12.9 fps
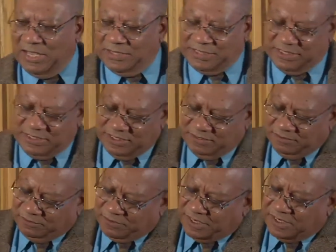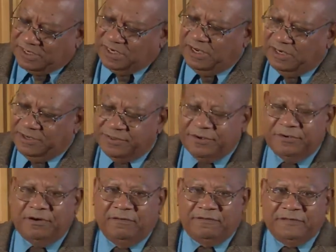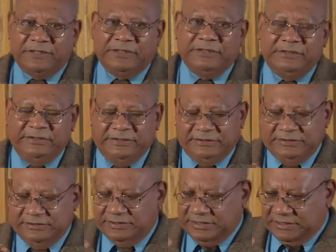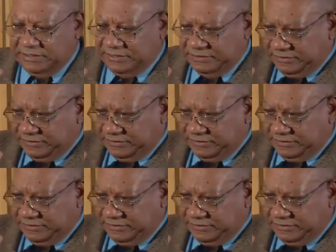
The real color, though, of good uh,